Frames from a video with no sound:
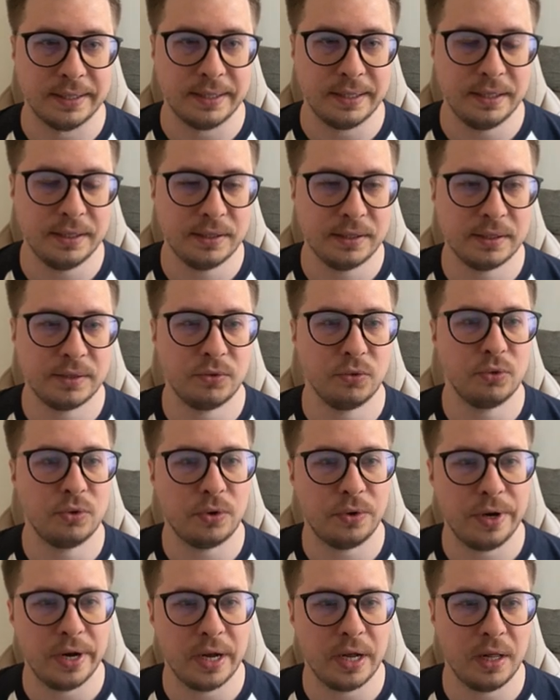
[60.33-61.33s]
this
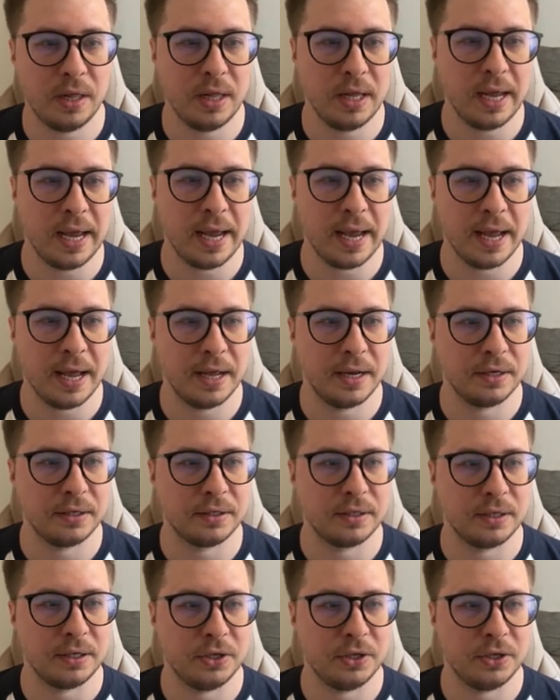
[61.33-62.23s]
tutorial, and